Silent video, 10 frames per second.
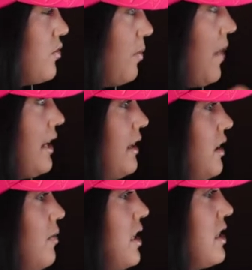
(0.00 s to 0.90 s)
reminding
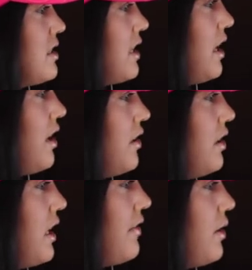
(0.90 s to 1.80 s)
them that it's there,
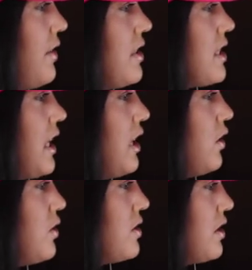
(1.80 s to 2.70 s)
and even if it's getting
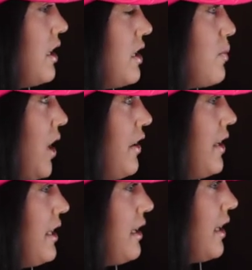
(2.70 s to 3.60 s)
close to the expiry
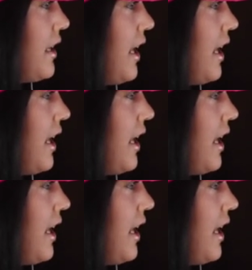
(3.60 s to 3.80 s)
date, like,